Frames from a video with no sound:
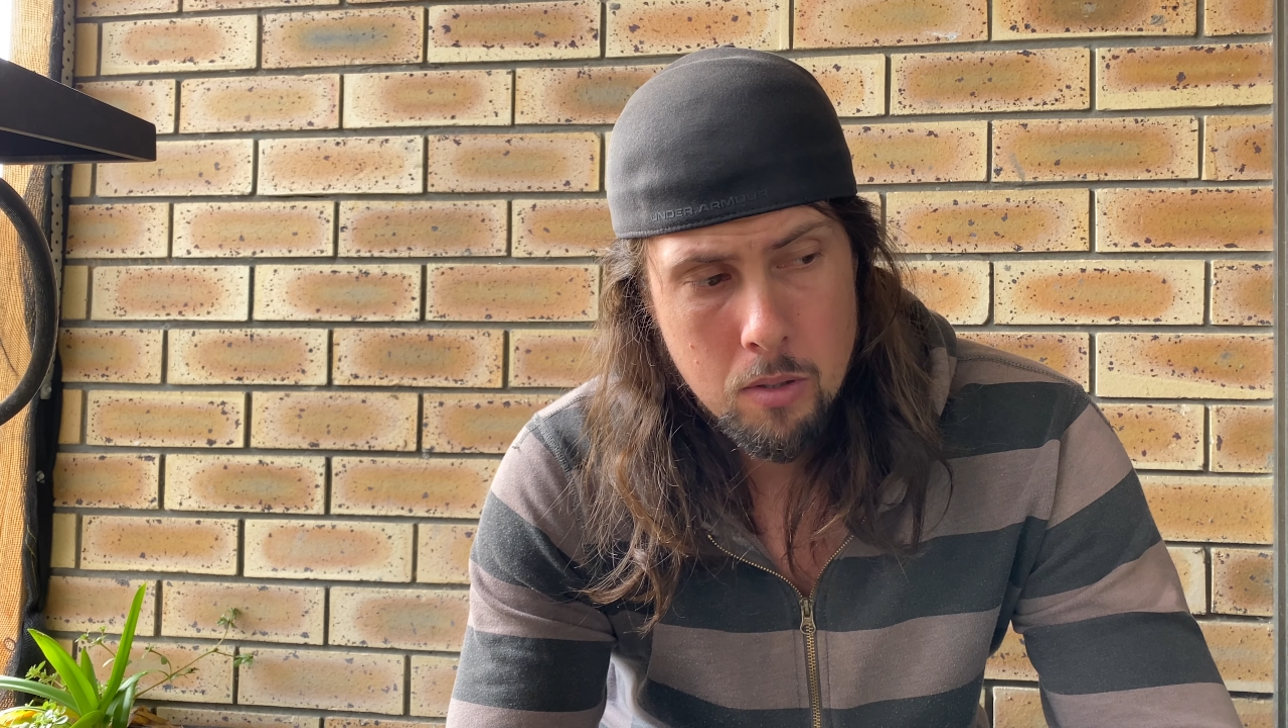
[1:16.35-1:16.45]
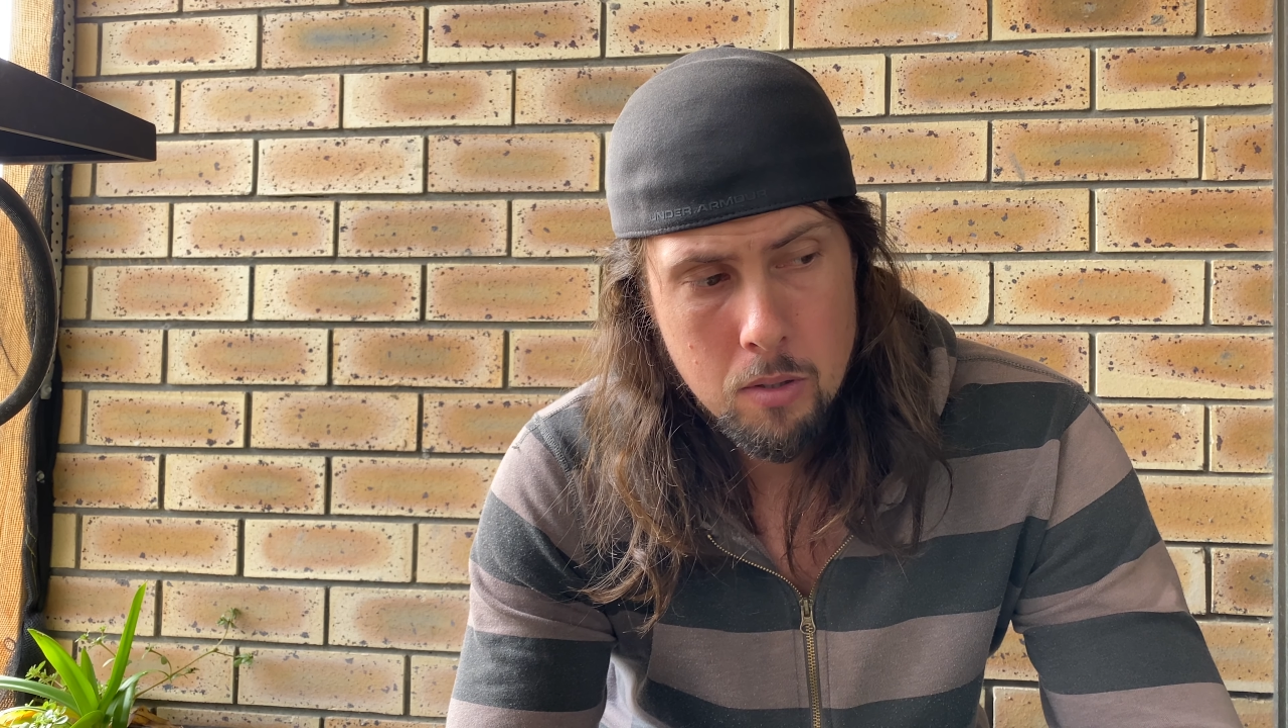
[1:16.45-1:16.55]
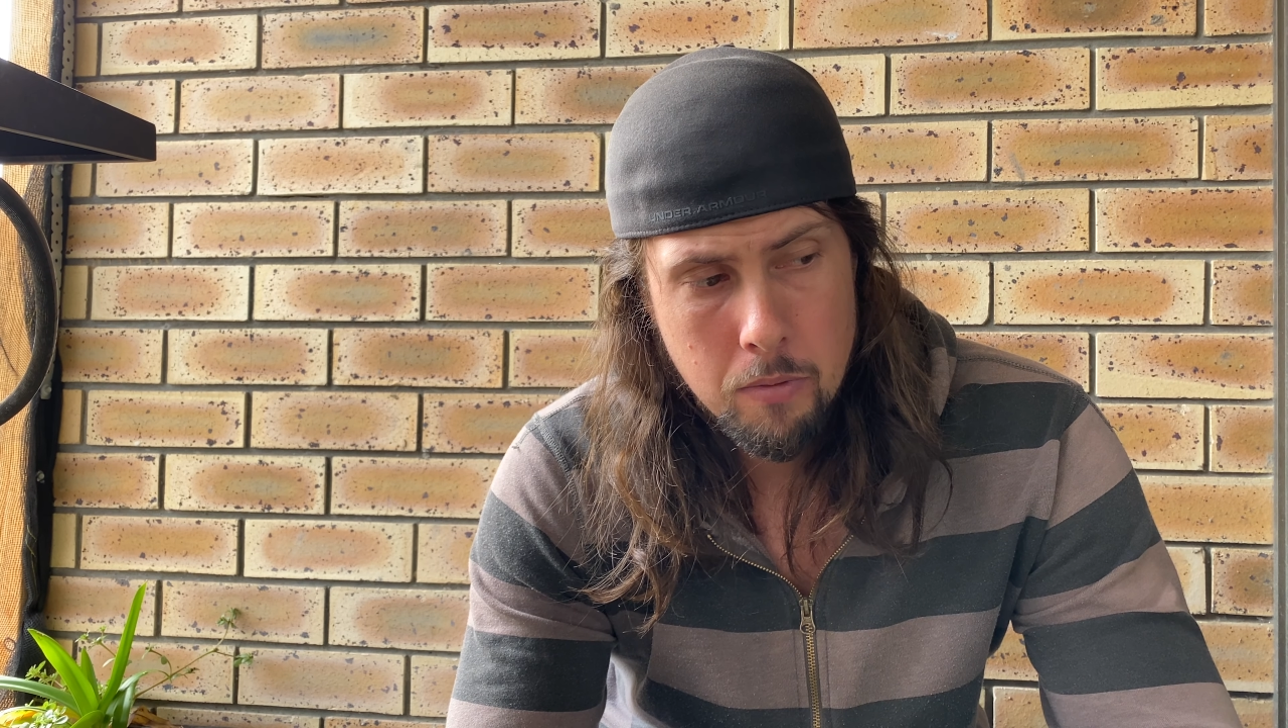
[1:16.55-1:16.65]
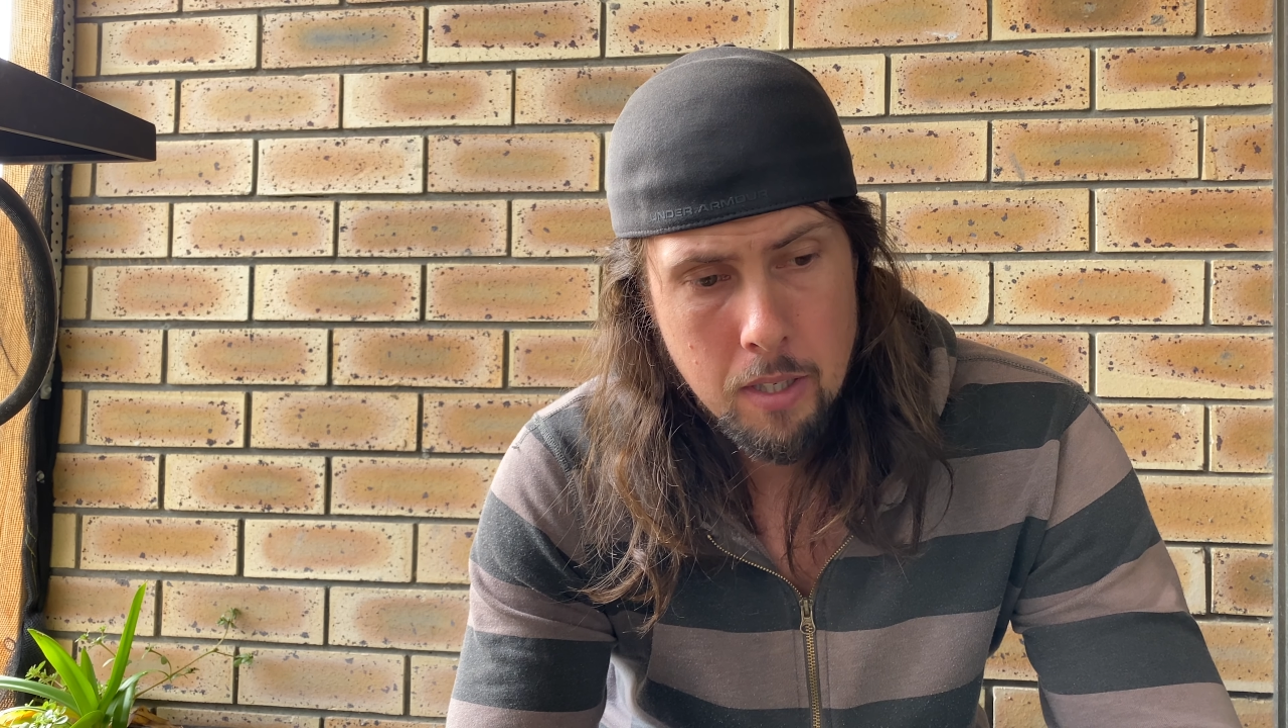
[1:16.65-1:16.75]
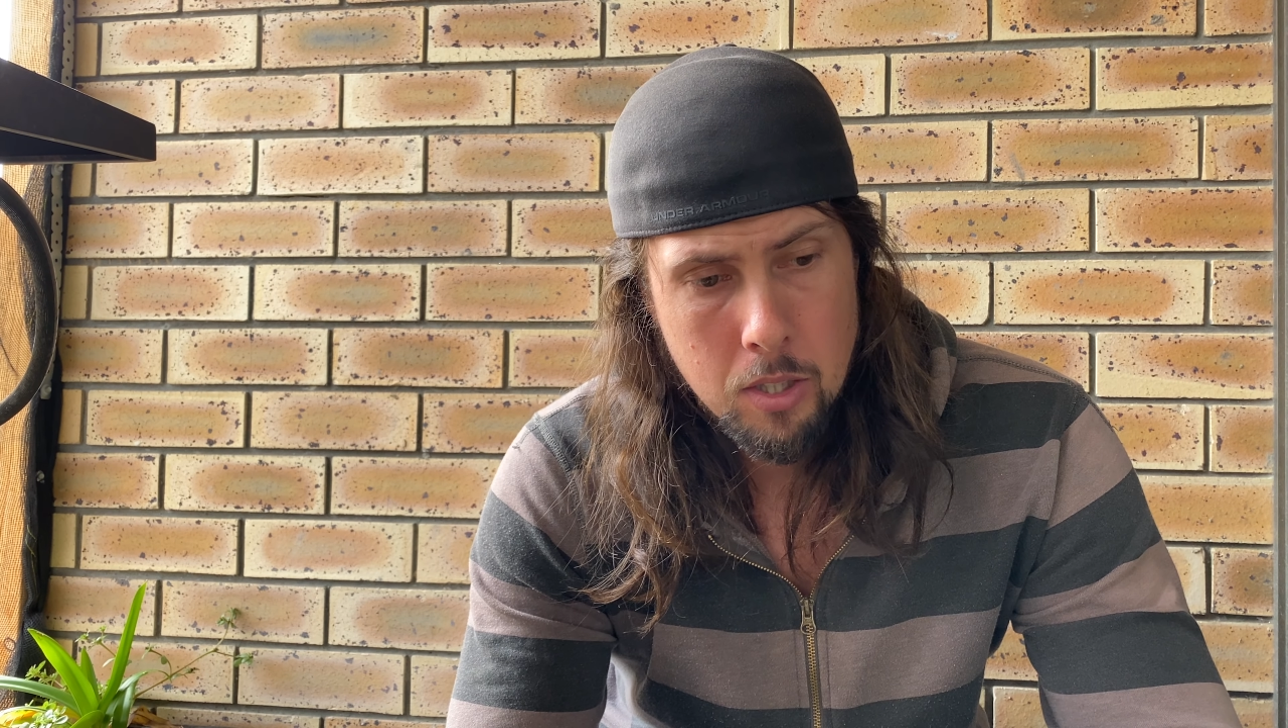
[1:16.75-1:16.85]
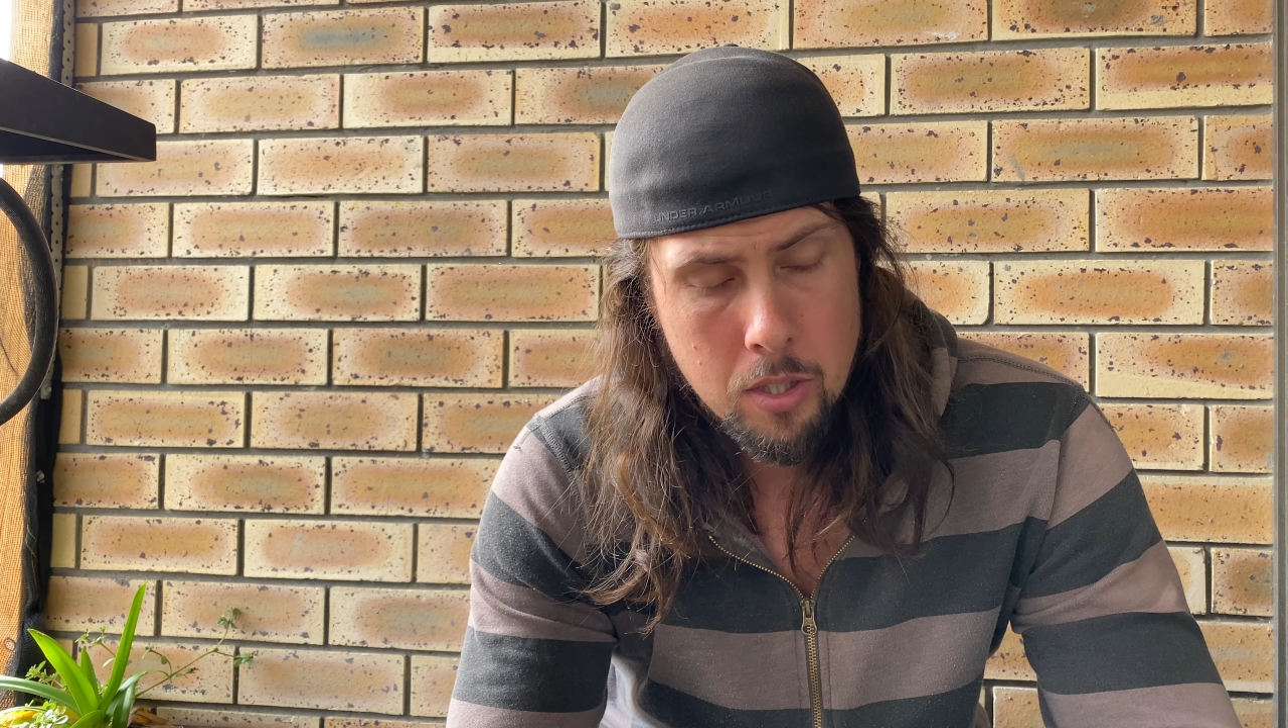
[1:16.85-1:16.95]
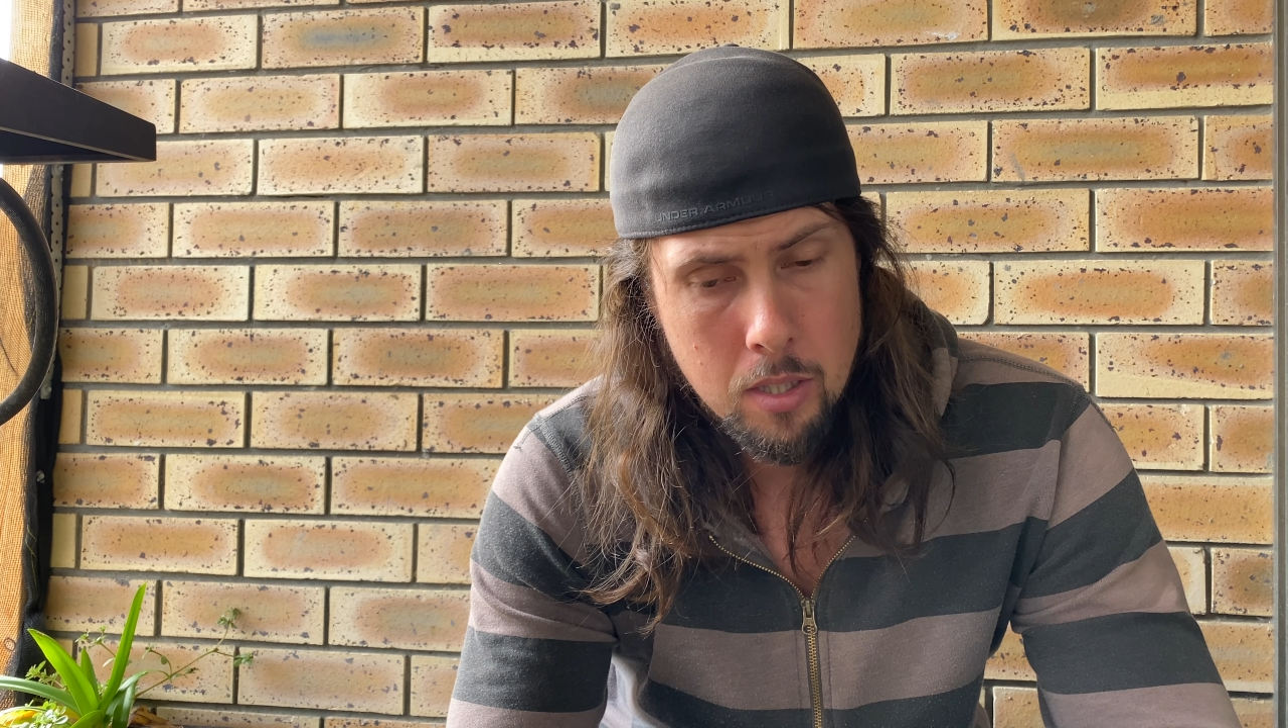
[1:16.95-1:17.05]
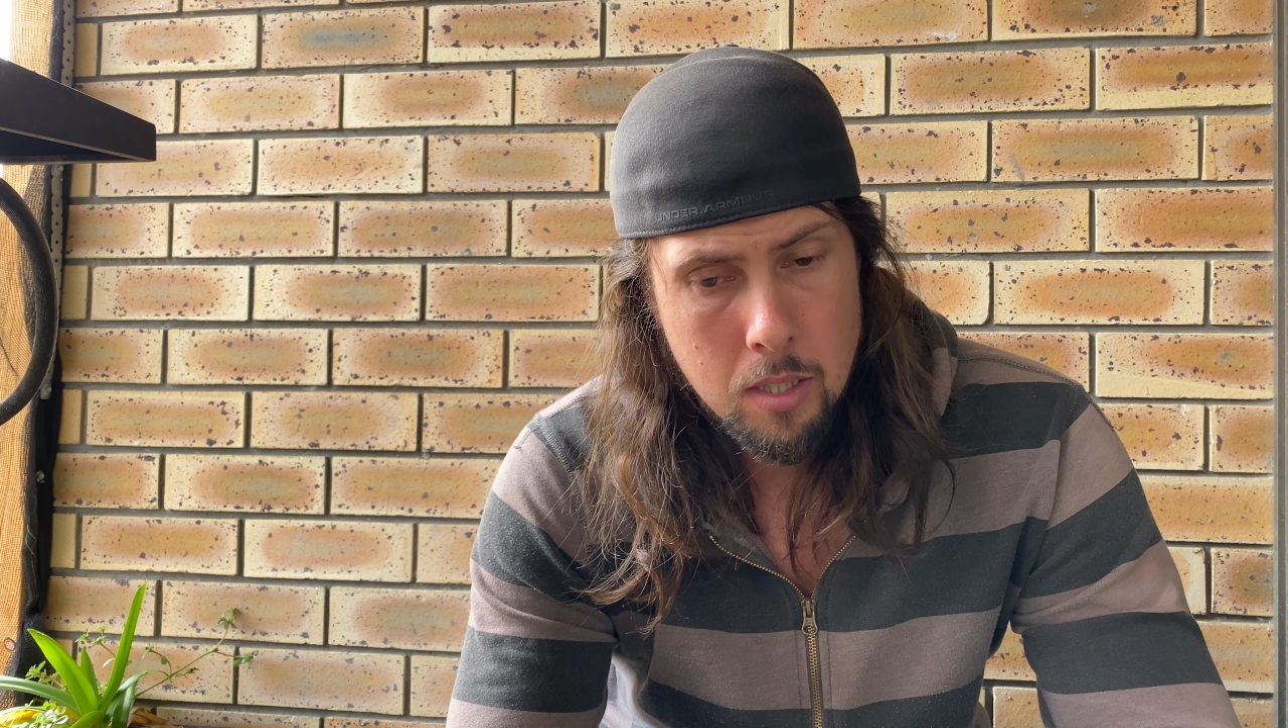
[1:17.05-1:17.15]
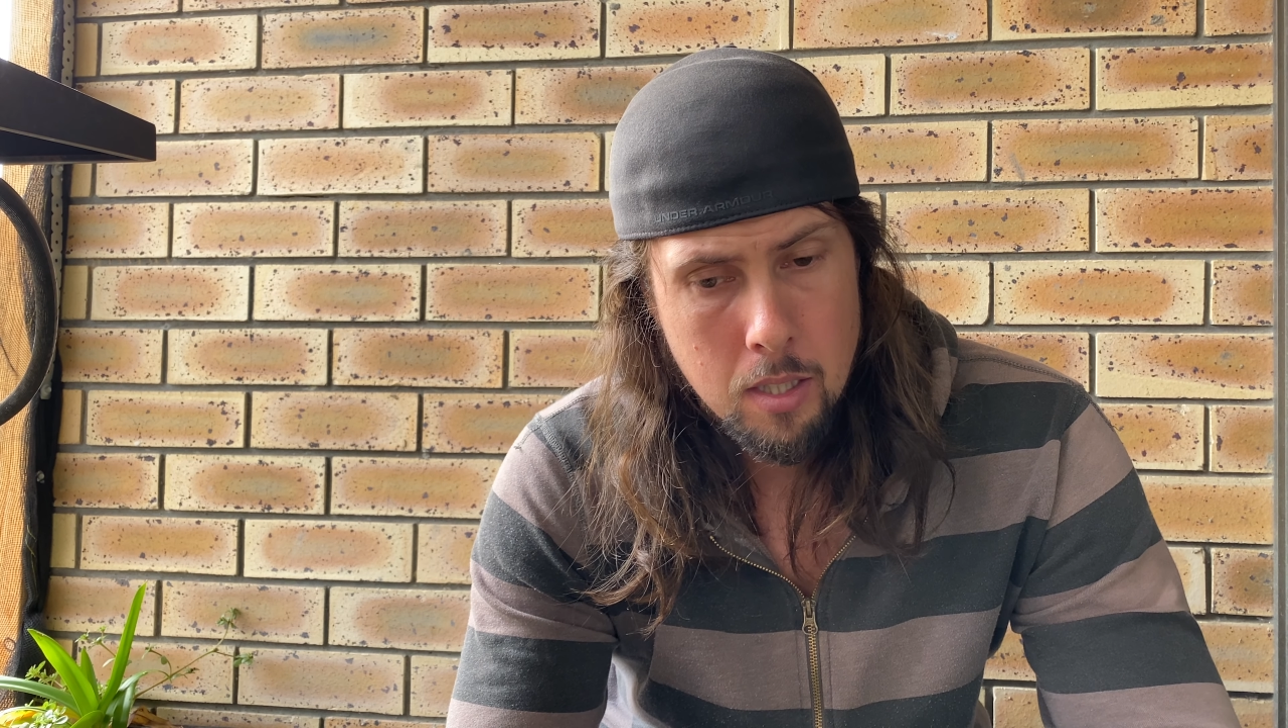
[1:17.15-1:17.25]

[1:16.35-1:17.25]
to function.